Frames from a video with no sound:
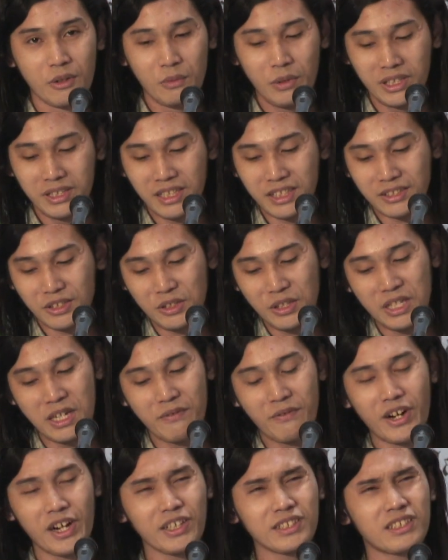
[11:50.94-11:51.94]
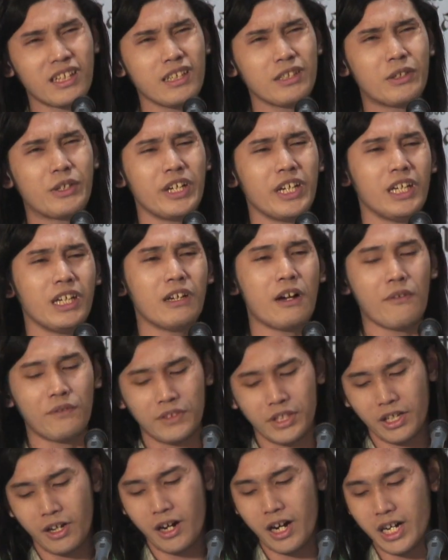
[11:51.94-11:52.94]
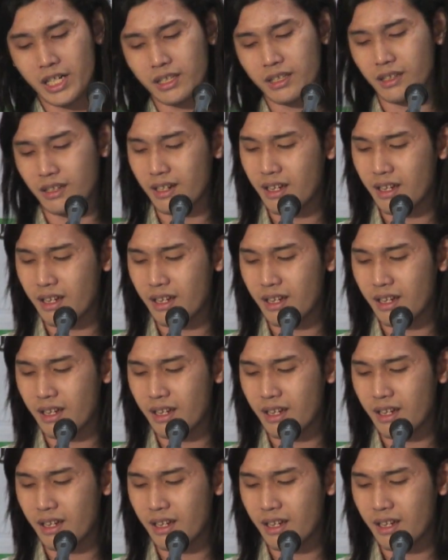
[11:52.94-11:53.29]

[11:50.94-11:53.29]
With this universal greening of the heart,